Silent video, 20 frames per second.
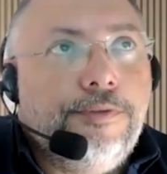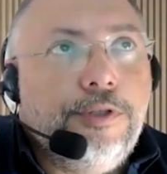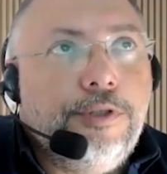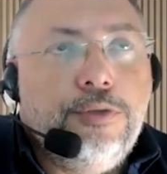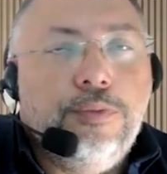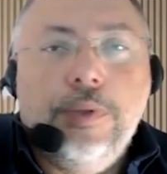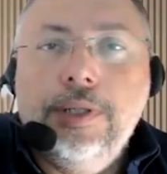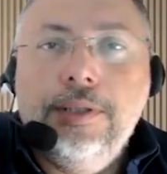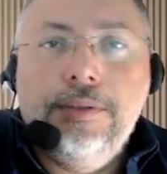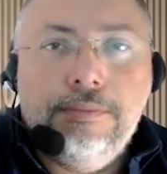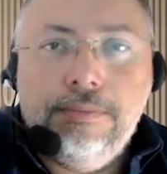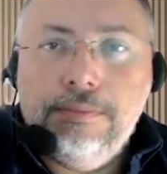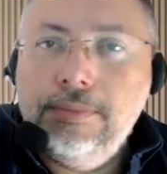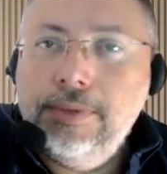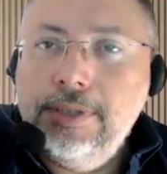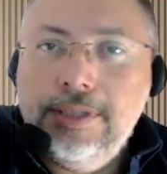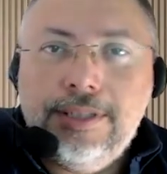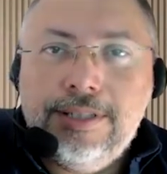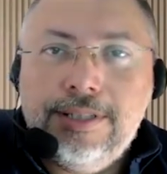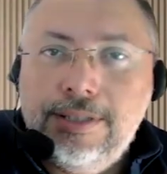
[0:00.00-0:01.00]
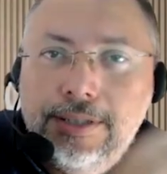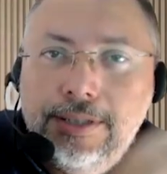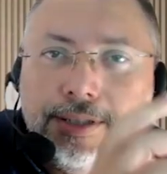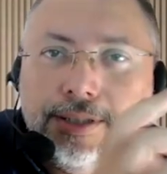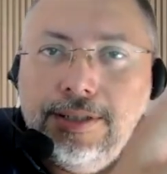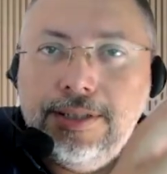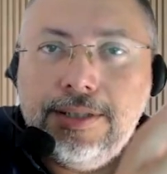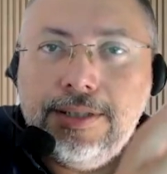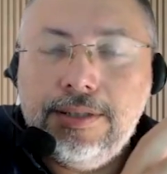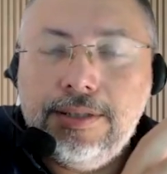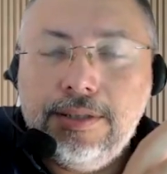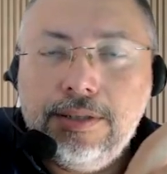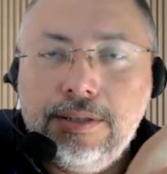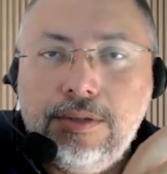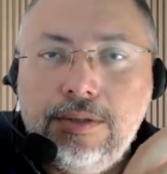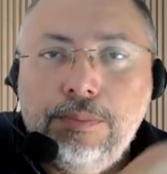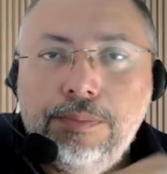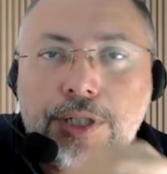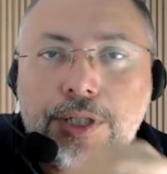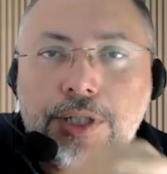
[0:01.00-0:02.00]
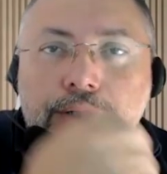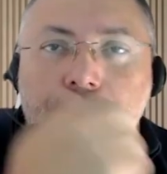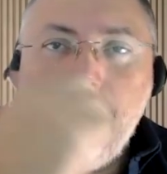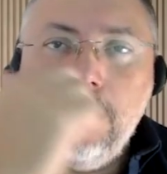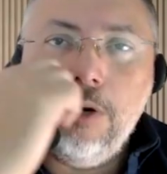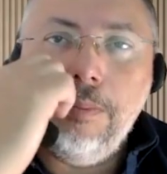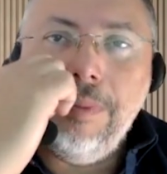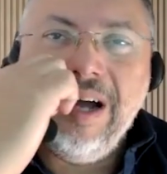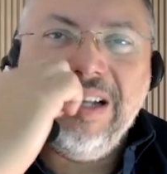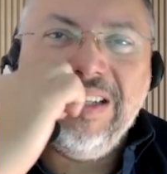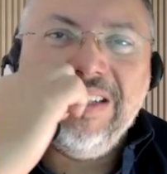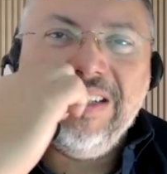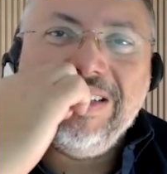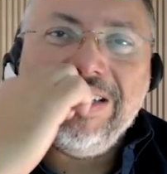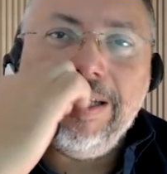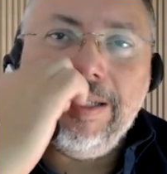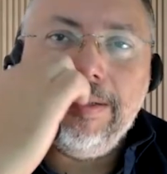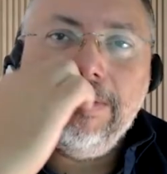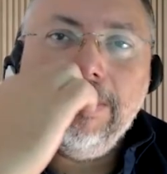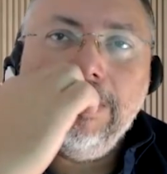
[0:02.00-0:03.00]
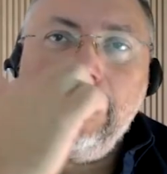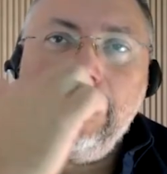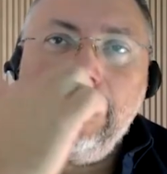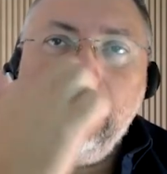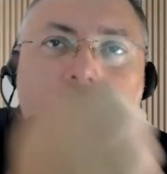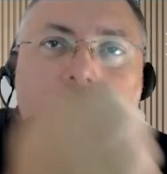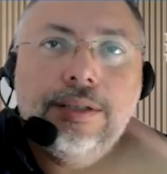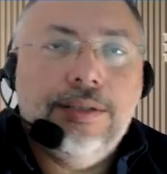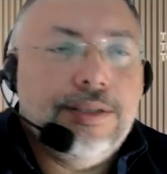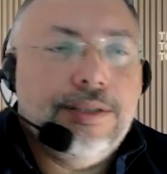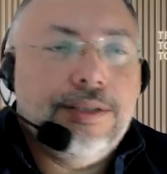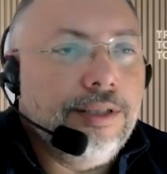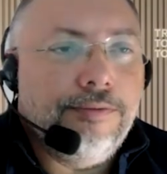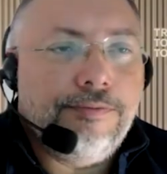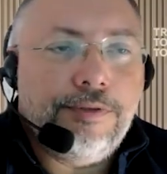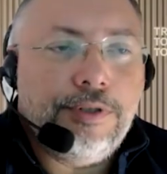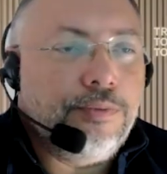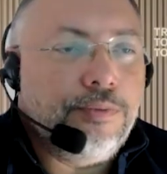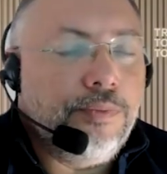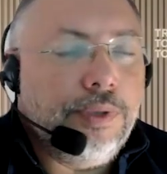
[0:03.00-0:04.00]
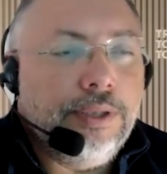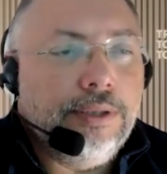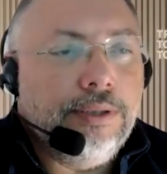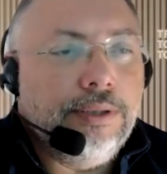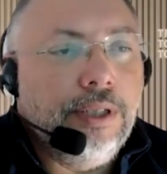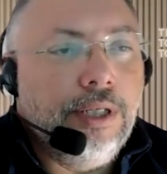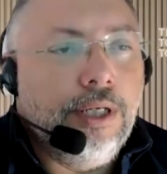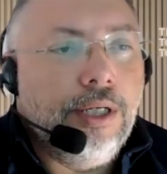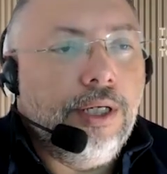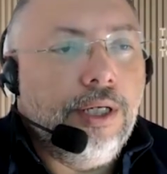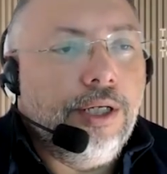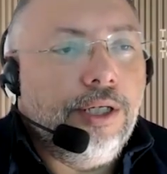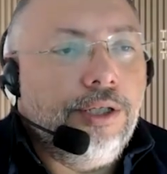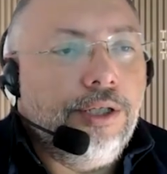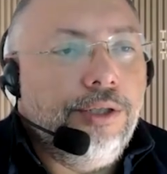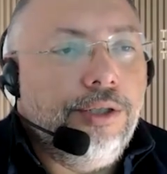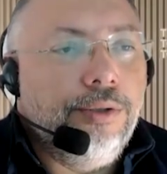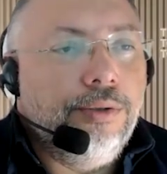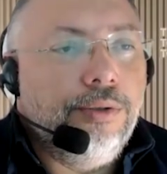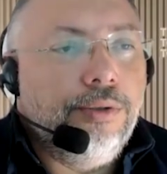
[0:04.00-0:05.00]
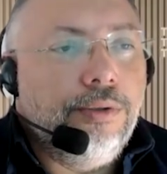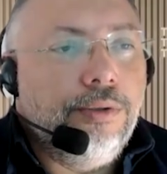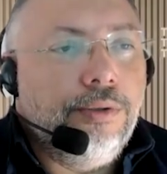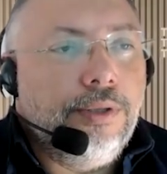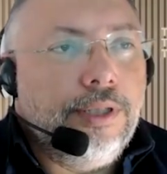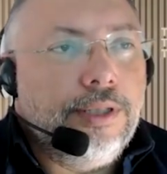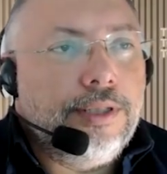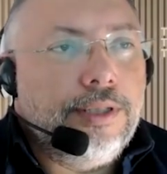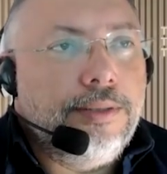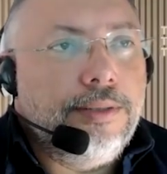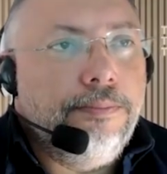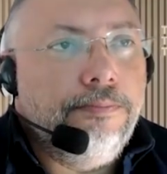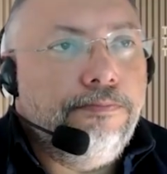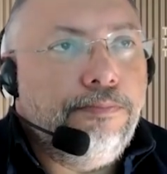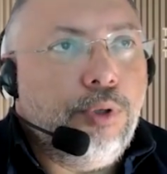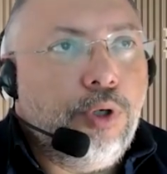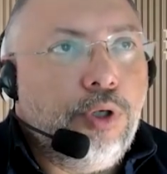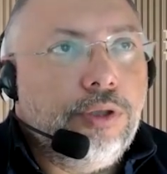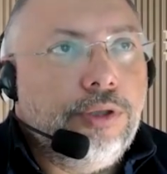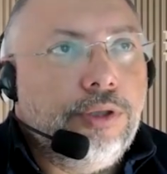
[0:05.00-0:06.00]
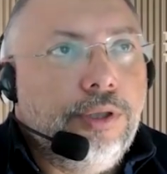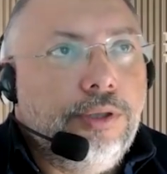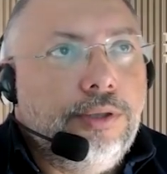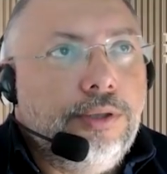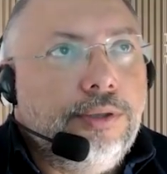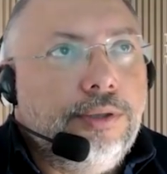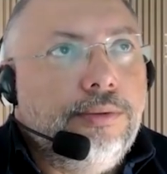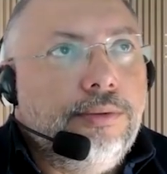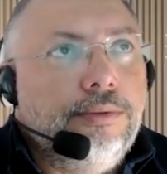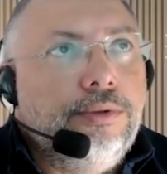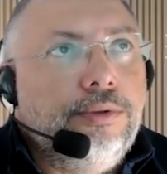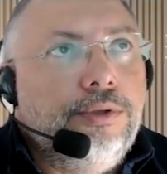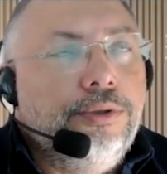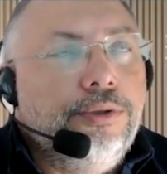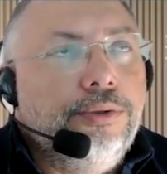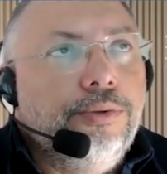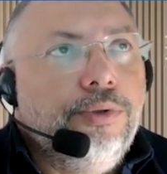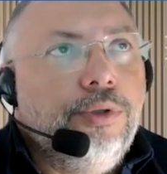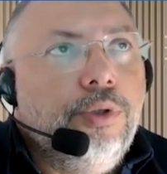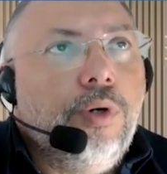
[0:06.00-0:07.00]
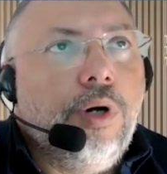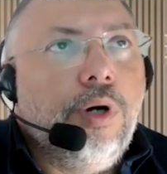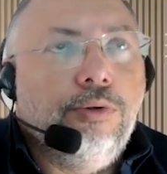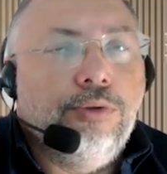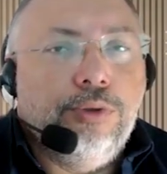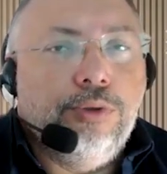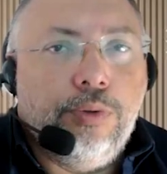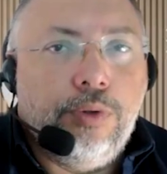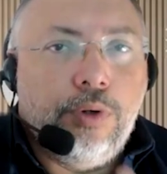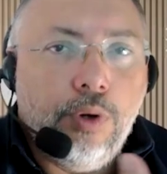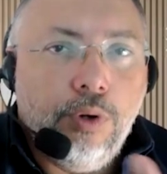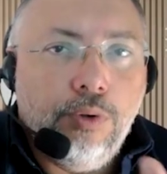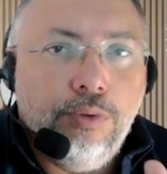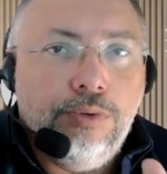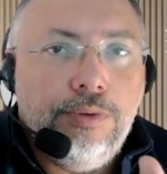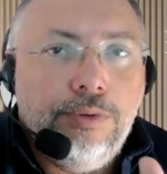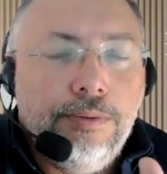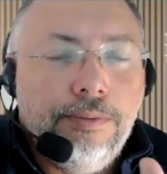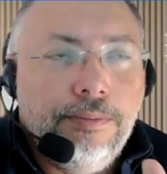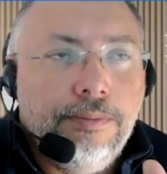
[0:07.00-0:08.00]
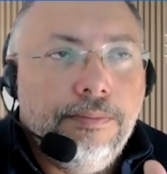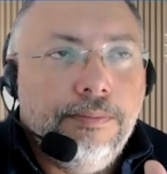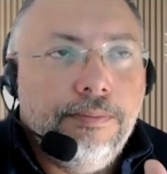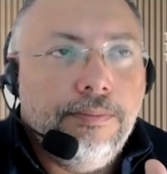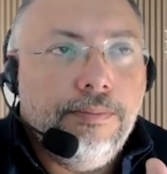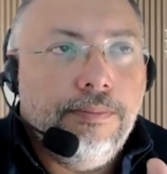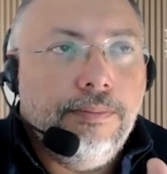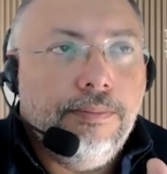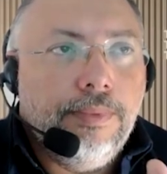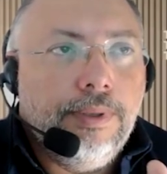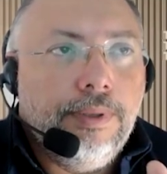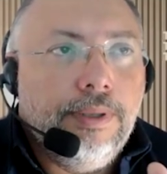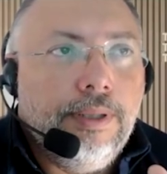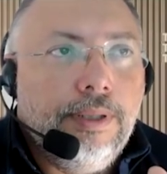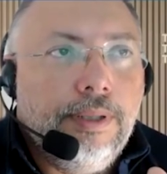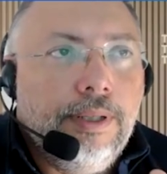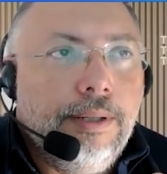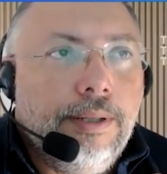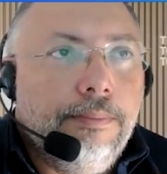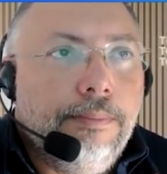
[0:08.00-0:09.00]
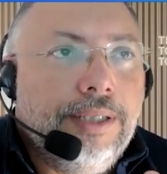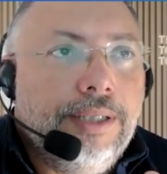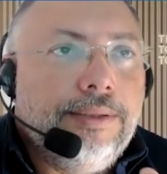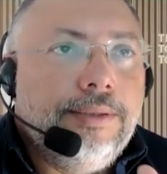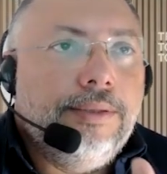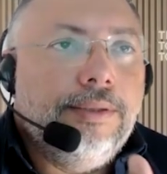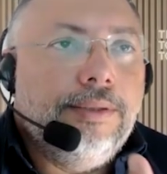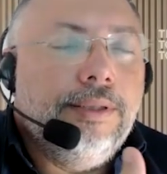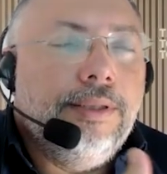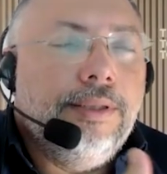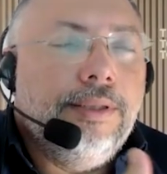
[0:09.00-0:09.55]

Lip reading: first one, it's this computational mindset. Okay, it's the first one. It's important to know how to code, but